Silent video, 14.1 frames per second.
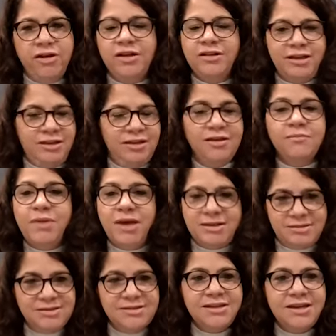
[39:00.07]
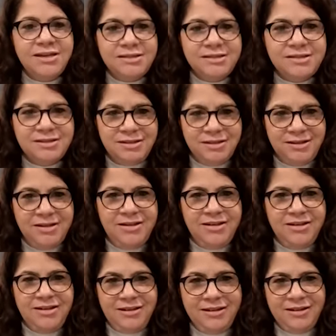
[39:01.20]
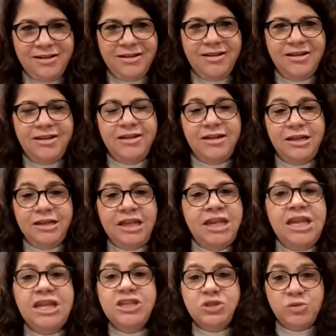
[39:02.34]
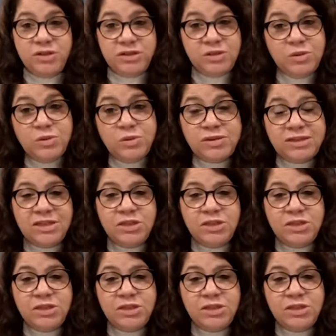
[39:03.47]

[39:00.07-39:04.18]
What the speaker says: like pesticides. They need to reduce in